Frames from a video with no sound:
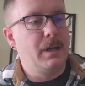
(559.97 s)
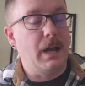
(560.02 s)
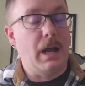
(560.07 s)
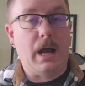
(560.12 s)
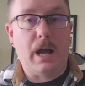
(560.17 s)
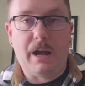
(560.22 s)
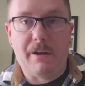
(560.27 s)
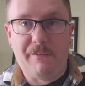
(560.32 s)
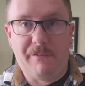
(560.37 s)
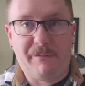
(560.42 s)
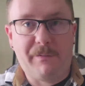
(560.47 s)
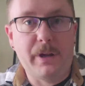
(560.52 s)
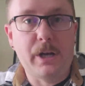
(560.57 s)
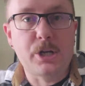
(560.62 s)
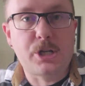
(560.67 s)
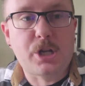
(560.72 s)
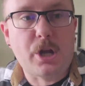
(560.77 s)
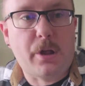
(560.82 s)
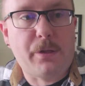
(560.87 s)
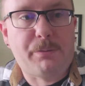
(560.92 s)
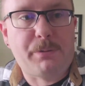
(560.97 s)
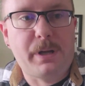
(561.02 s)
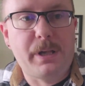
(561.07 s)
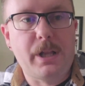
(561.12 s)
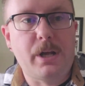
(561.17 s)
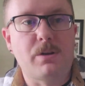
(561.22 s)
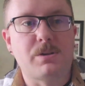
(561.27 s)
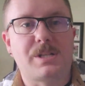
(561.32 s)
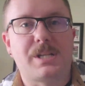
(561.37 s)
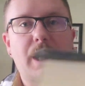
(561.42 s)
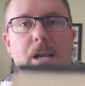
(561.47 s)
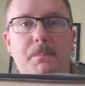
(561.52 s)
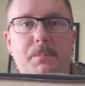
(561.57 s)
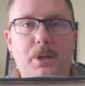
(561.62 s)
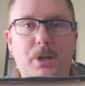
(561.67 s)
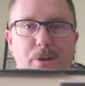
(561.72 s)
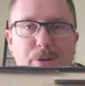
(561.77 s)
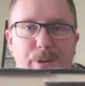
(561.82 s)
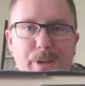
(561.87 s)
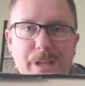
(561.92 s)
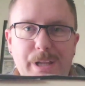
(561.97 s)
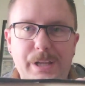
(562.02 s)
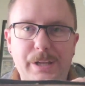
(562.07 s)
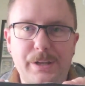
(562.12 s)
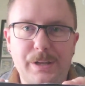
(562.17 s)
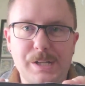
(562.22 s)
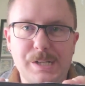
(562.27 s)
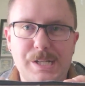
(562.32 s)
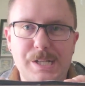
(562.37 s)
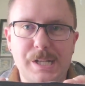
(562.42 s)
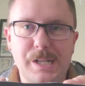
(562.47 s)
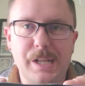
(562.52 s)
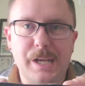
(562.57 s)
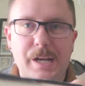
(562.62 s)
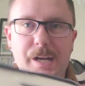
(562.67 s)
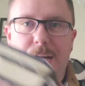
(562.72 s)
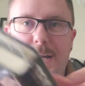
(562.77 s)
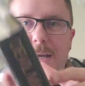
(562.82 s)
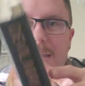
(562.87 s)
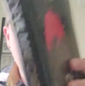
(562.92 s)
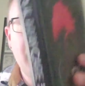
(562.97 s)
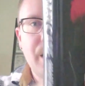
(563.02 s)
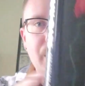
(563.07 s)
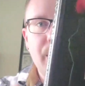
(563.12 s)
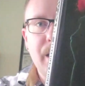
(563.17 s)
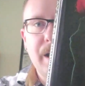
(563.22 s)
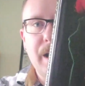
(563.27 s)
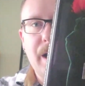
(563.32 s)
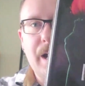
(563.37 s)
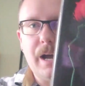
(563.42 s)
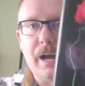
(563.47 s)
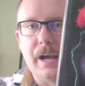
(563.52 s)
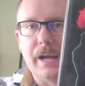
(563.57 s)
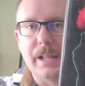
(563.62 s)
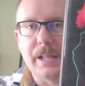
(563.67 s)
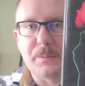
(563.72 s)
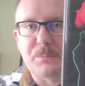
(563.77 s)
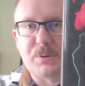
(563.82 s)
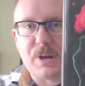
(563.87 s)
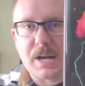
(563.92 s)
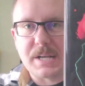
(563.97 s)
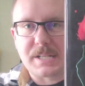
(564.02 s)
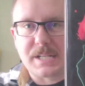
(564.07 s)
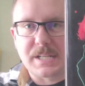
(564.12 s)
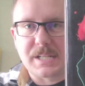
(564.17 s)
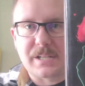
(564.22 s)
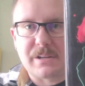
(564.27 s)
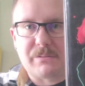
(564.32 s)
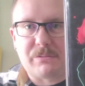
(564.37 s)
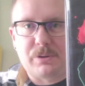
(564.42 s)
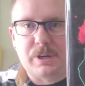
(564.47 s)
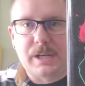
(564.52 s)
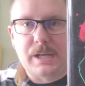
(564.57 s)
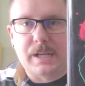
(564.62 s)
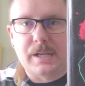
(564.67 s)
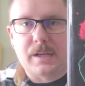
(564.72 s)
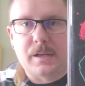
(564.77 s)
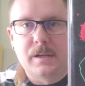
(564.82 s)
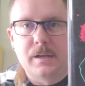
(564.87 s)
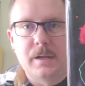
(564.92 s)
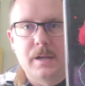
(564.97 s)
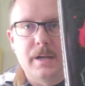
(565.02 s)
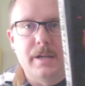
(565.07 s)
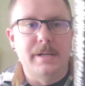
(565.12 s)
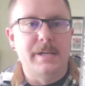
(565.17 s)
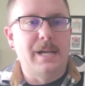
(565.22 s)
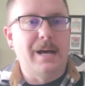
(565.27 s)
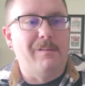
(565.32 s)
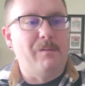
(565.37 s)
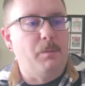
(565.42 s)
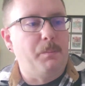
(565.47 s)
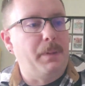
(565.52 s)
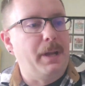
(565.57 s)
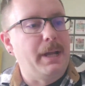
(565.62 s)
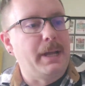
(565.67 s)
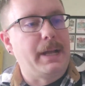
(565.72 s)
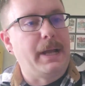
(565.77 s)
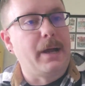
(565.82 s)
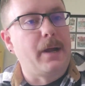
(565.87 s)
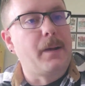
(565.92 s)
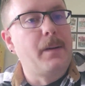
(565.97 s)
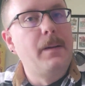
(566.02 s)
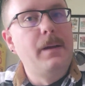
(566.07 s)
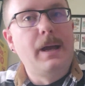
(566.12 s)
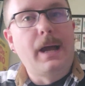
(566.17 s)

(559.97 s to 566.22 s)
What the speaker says: I've finished all three of those, and I'm currently, you can see there, in the process of reading Devil May Care.